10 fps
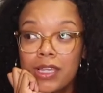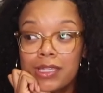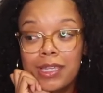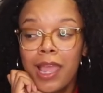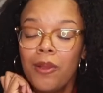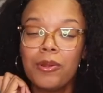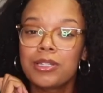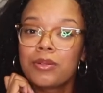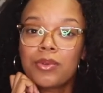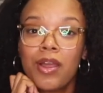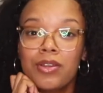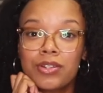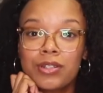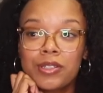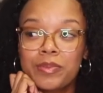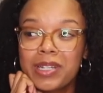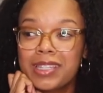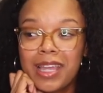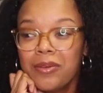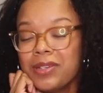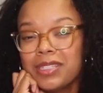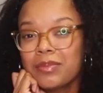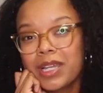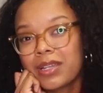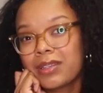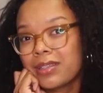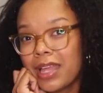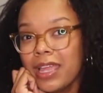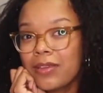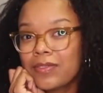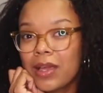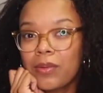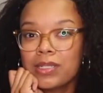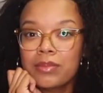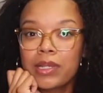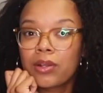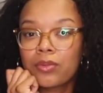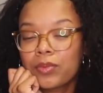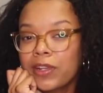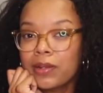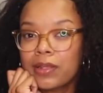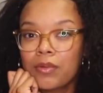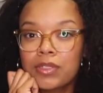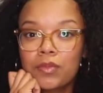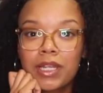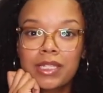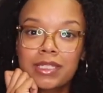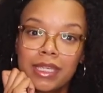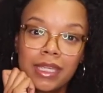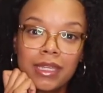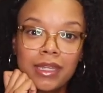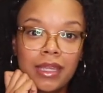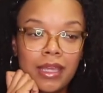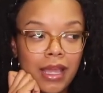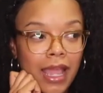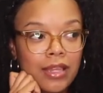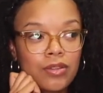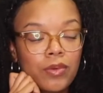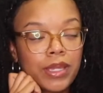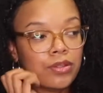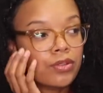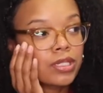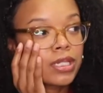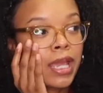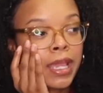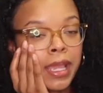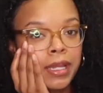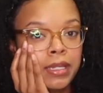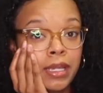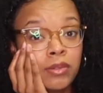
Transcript: Yeah, I worked at Rogers, but that wasn't my life. That wasn't my career. That wasn't what I did. I had no interest in it. I hated it.